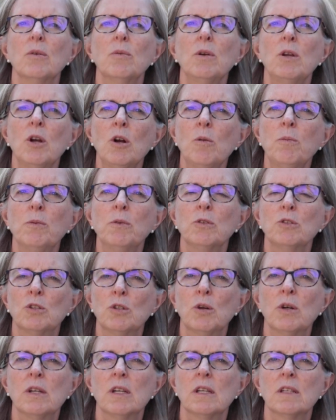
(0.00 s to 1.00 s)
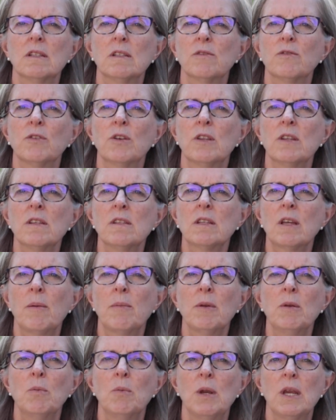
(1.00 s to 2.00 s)
We hope you'll join us for this
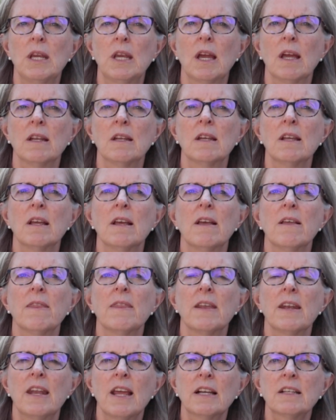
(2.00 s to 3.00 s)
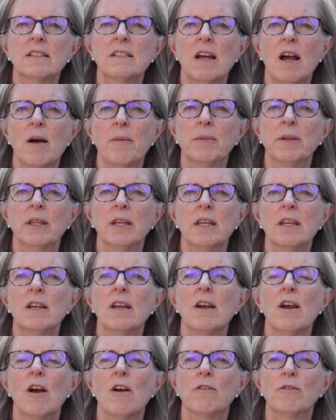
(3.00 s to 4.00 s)
coming weekend, the next homily
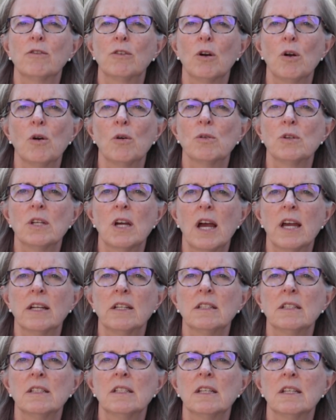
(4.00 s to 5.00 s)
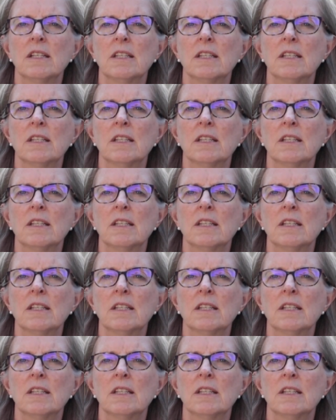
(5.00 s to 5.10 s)
of Grow titled